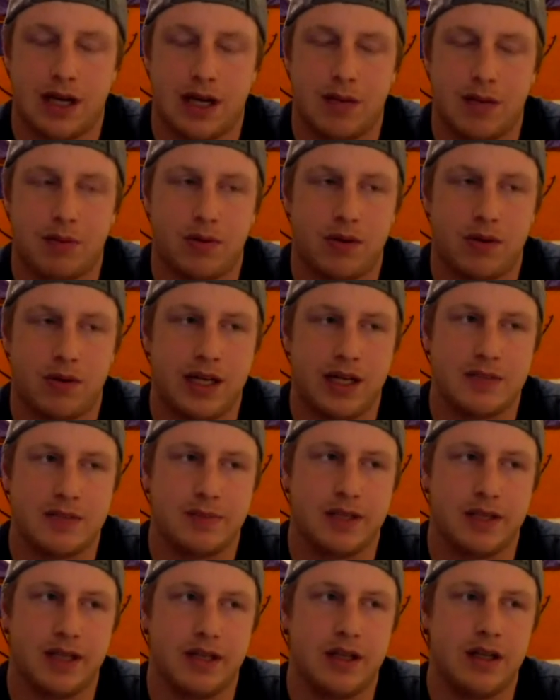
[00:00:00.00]
raise.
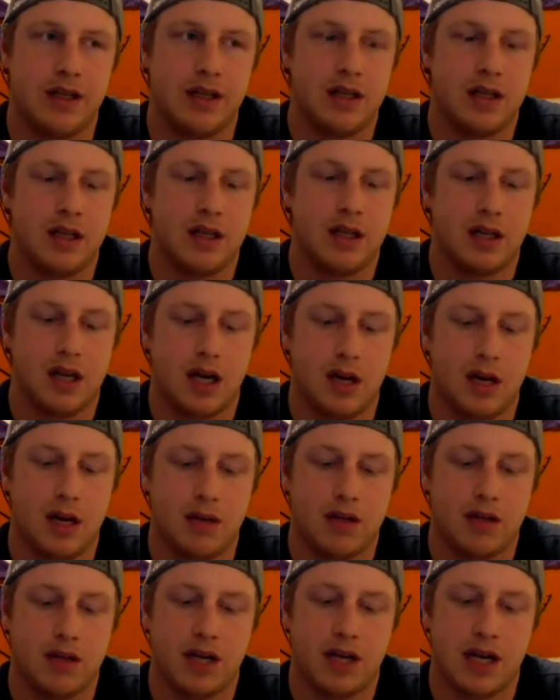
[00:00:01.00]
But
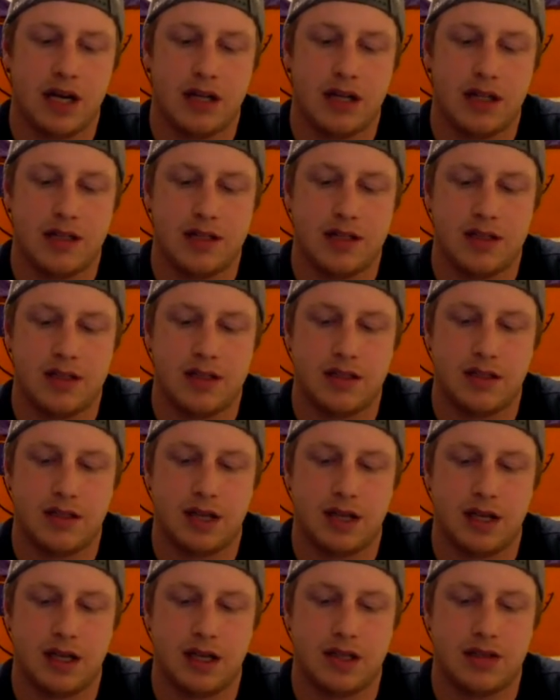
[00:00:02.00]
another guy that's
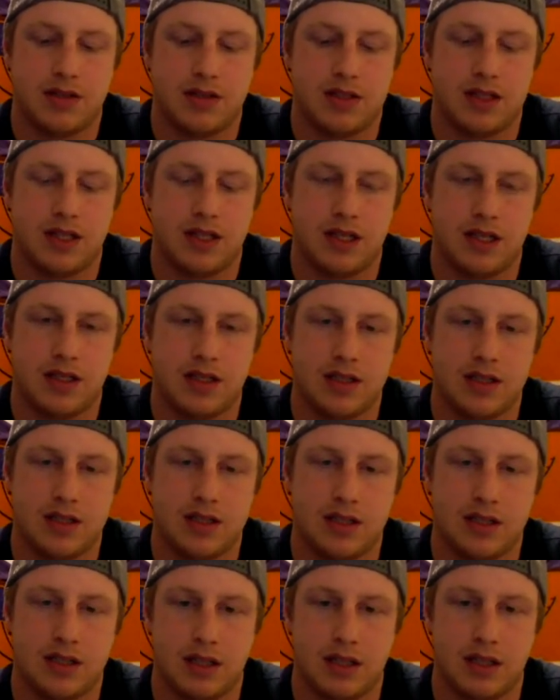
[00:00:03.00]
kind of interesting
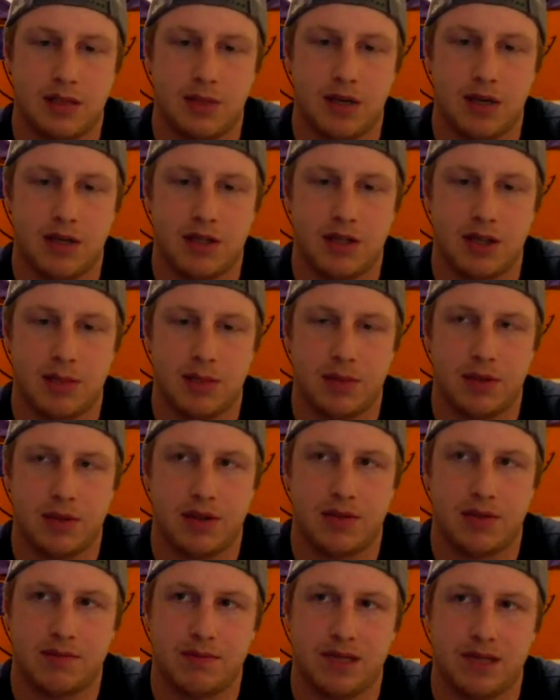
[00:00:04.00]
is Iman
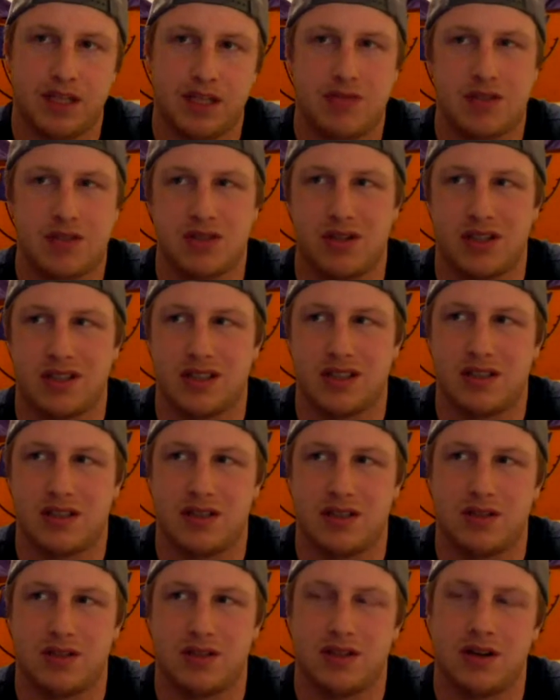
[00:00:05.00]
Shumpert, but he's restricted
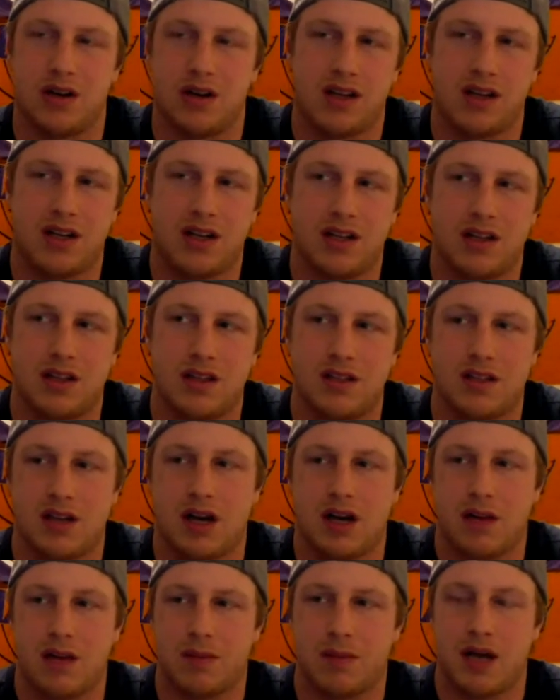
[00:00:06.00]
too. So a lot of the
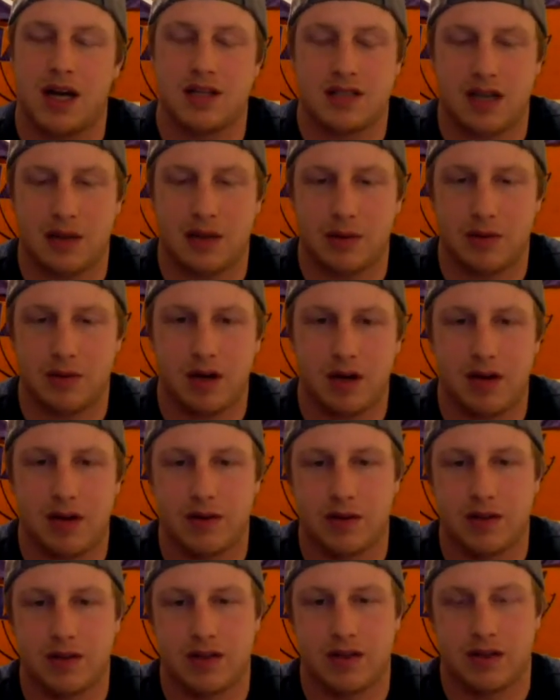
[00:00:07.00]
top guys that I would want
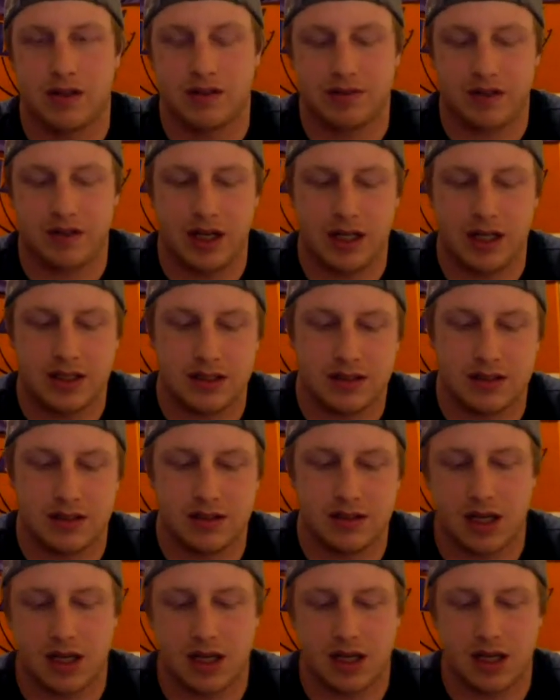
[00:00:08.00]
are restricted free agents.
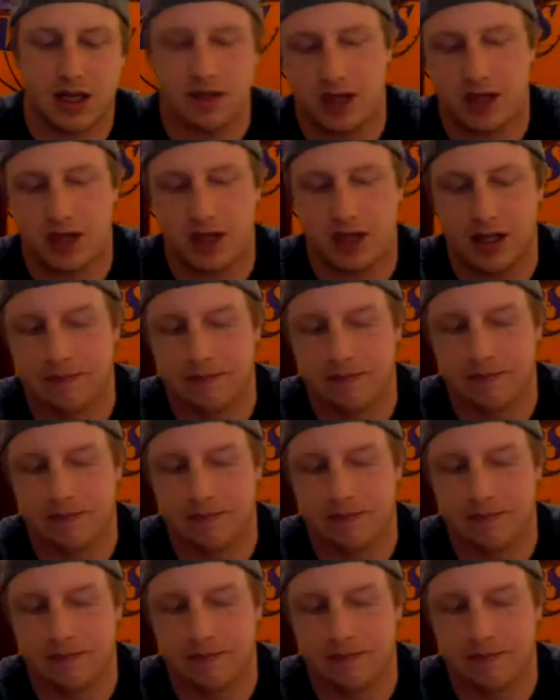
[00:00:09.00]
So it's kind of tricky.